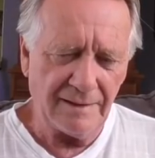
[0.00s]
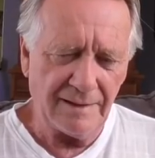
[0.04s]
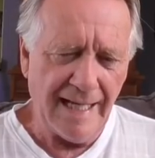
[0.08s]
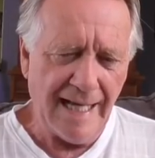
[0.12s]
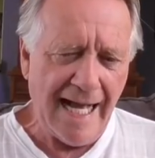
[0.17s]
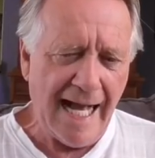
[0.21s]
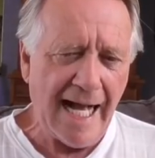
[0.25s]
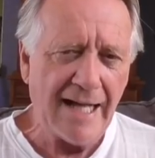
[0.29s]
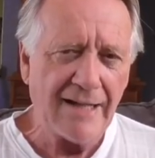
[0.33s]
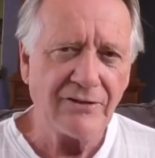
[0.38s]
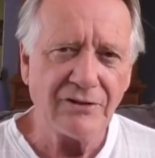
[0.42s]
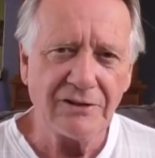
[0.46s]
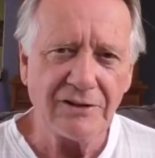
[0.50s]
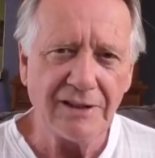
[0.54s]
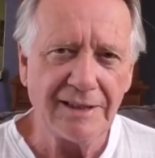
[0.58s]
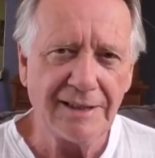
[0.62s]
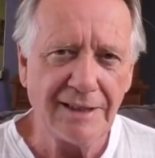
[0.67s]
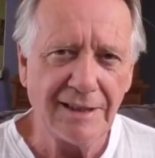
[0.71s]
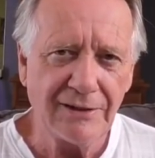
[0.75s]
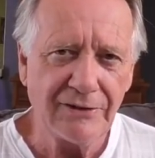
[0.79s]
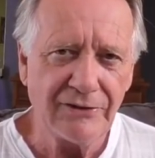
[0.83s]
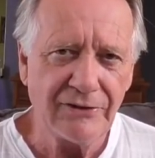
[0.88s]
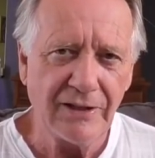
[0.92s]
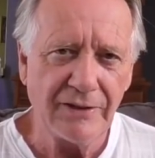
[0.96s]

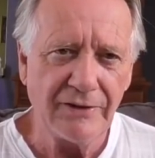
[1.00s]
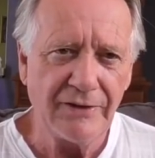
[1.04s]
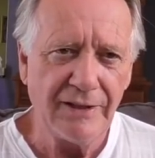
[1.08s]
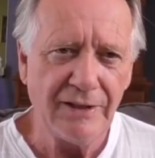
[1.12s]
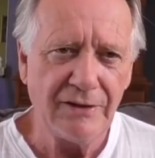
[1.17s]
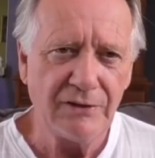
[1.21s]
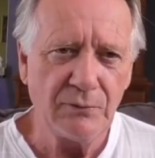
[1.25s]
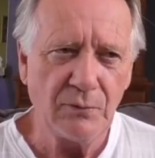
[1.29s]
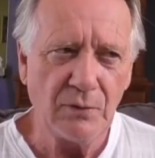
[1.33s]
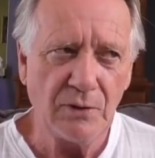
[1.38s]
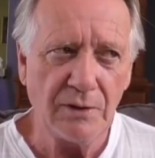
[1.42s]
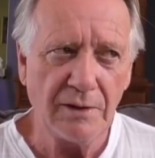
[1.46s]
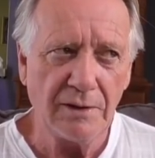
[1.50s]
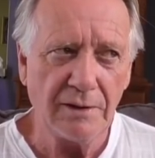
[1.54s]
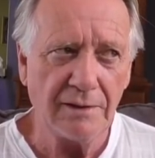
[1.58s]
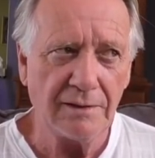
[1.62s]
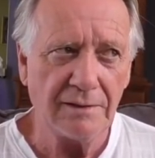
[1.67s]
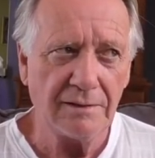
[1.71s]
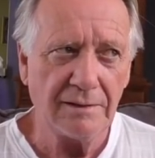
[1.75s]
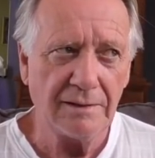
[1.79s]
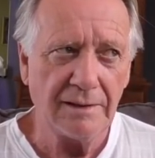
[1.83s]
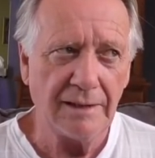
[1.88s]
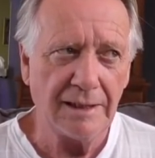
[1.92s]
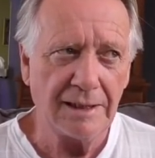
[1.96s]
hassling us that these
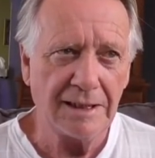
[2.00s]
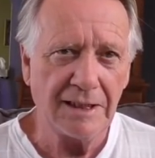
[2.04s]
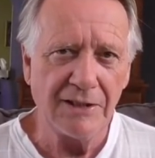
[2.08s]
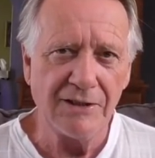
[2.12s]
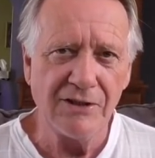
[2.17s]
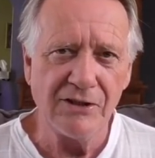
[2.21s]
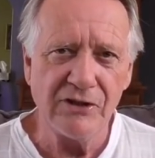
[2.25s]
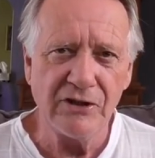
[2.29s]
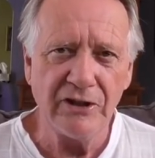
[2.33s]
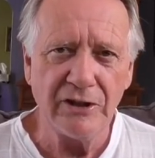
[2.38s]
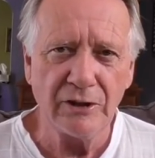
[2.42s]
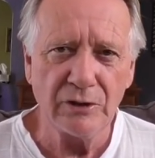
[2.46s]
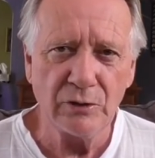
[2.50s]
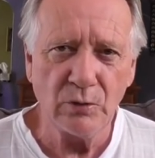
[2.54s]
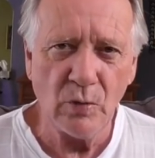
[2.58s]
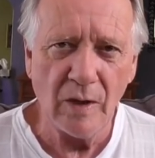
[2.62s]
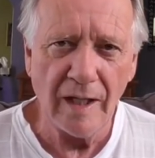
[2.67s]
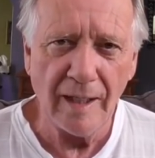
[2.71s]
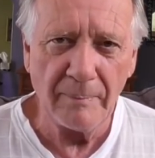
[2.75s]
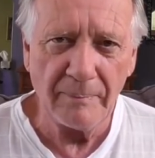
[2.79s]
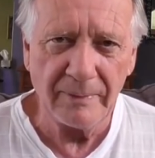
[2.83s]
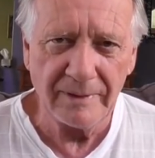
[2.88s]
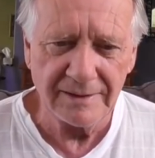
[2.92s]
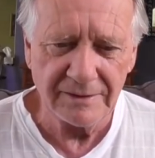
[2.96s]
were concealed
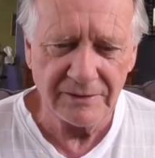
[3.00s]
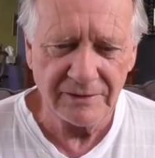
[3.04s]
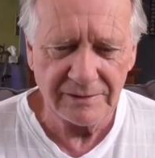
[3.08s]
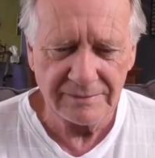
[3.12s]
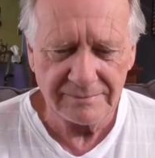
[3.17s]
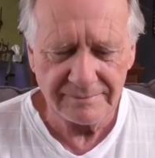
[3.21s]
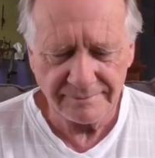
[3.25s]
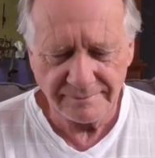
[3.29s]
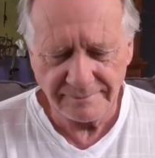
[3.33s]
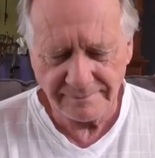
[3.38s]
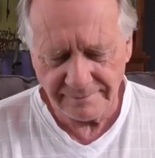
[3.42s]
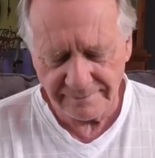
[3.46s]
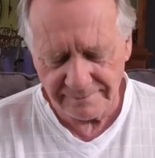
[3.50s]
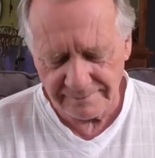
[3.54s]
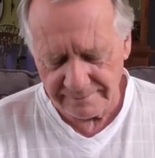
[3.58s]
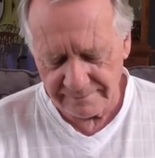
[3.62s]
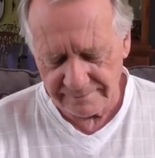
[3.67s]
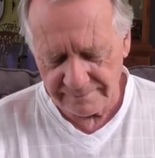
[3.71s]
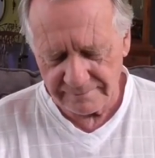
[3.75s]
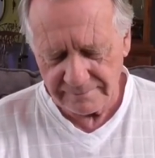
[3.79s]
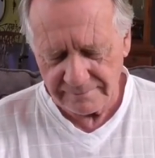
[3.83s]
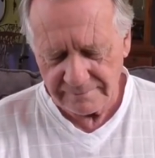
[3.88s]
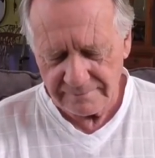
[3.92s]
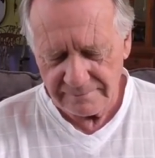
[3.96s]
weapons
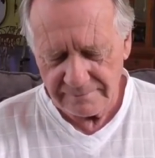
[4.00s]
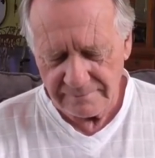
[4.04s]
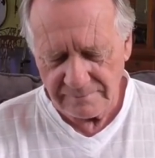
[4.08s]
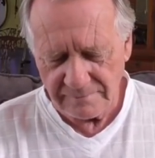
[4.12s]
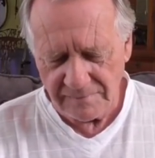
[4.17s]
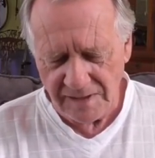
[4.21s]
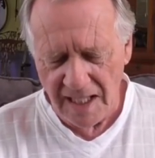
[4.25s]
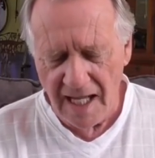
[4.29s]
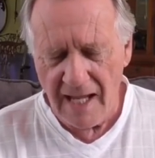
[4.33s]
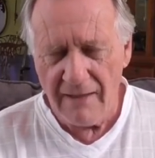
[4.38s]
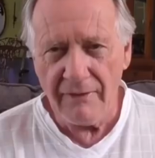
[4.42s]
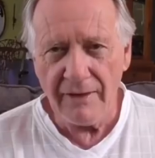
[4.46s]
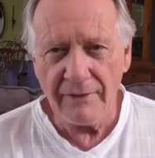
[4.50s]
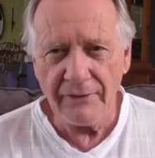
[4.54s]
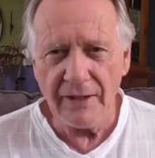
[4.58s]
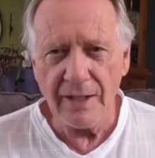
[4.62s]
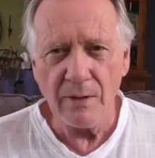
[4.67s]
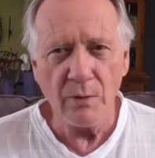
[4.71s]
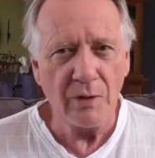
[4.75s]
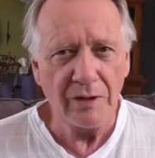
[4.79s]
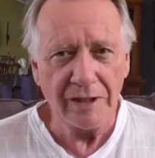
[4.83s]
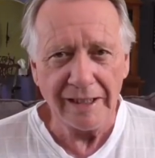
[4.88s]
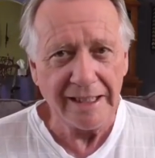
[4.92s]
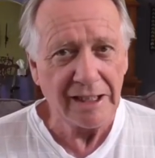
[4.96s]
and that
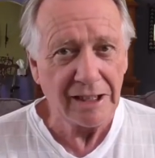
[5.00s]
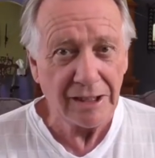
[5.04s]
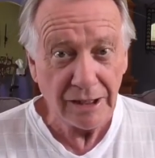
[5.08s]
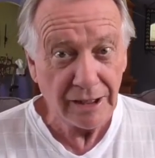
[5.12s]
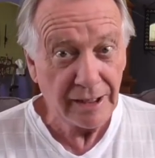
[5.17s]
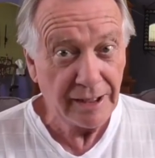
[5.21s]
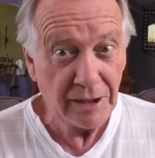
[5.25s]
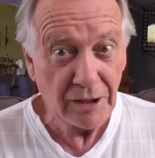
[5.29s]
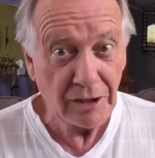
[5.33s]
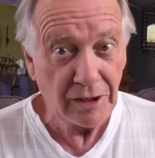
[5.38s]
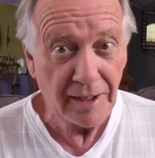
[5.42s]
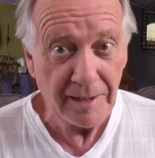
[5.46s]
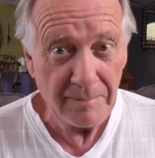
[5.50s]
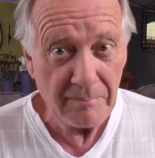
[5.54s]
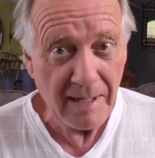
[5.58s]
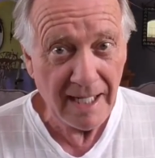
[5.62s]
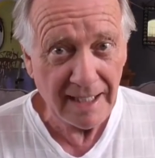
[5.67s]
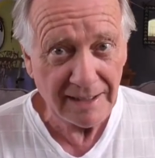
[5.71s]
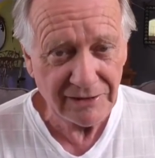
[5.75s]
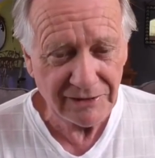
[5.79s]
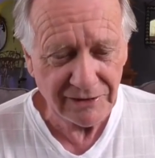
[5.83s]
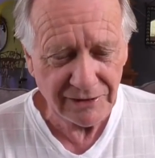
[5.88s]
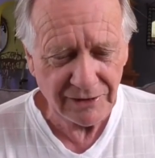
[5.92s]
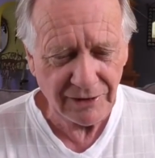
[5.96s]
they were illegal in
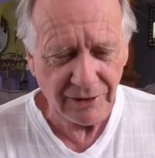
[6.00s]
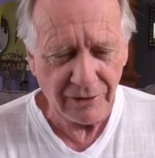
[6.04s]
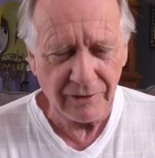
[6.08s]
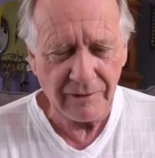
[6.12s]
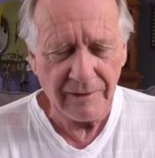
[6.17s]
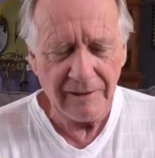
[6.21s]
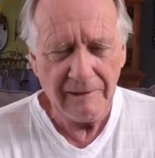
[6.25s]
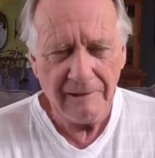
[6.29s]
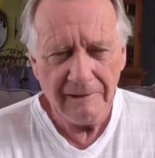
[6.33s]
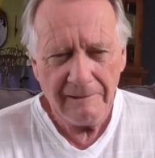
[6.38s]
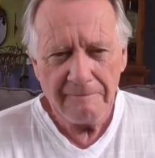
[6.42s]
Mexico.